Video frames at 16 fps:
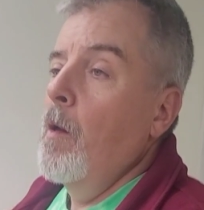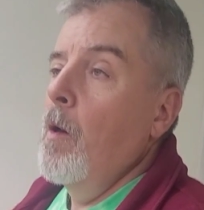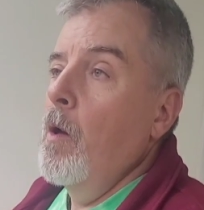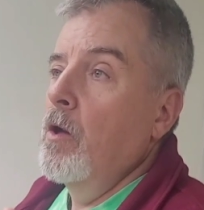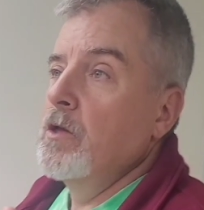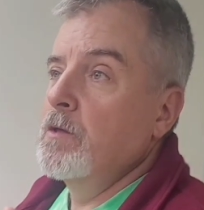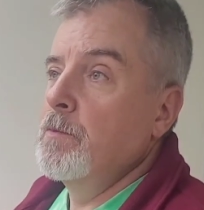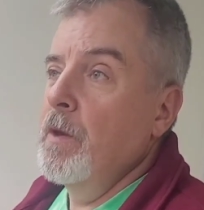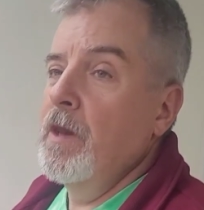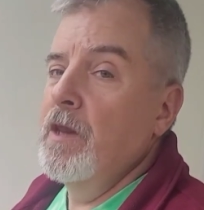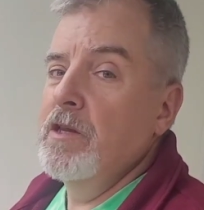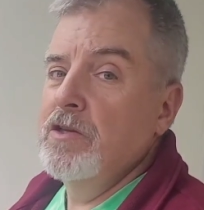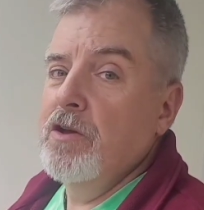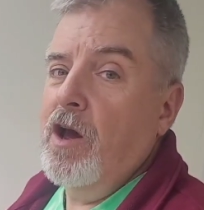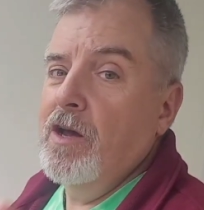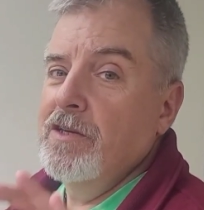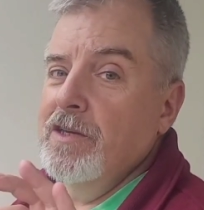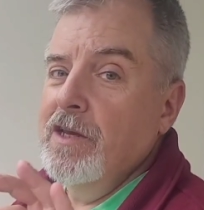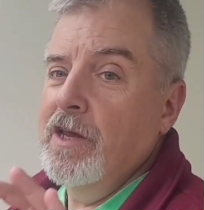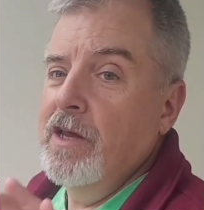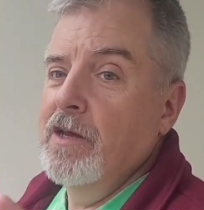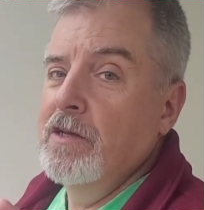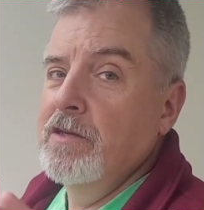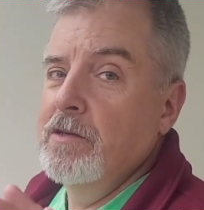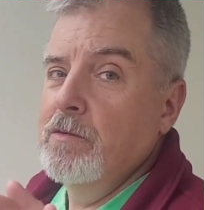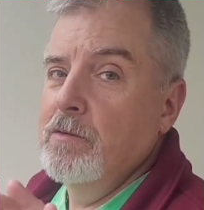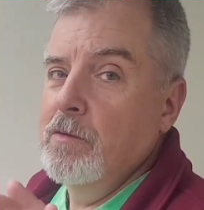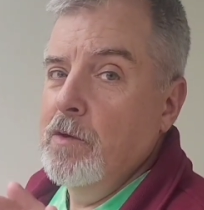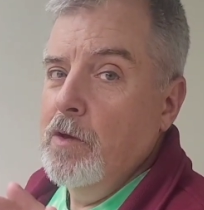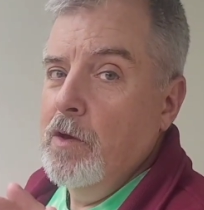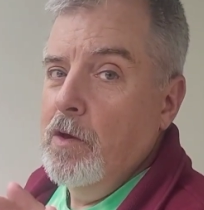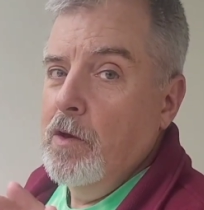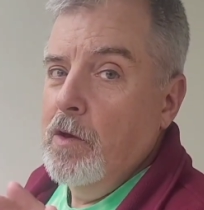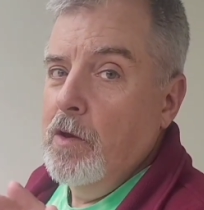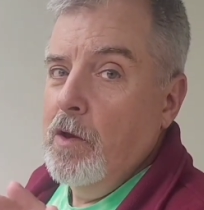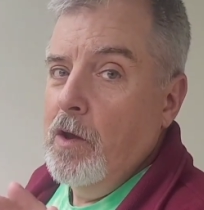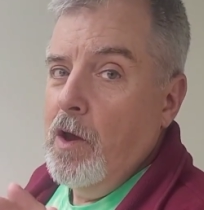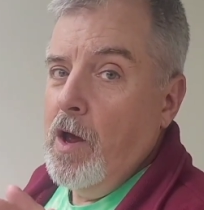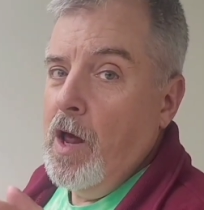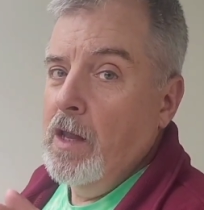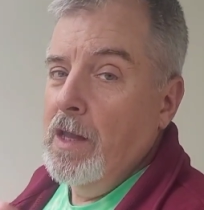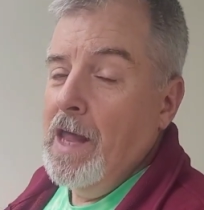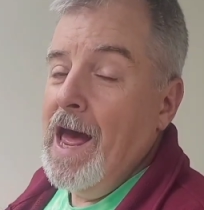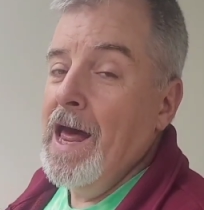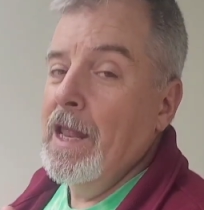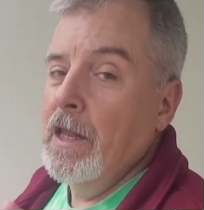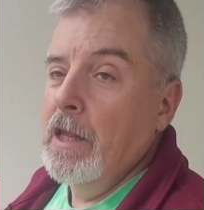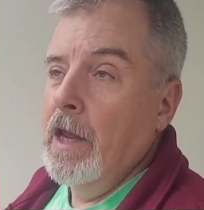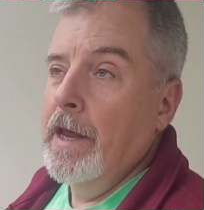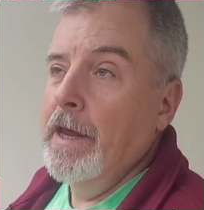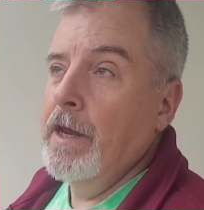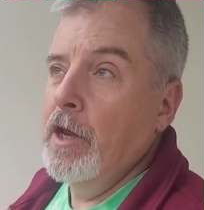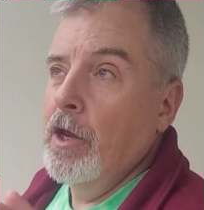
Speedy sauce is a lot like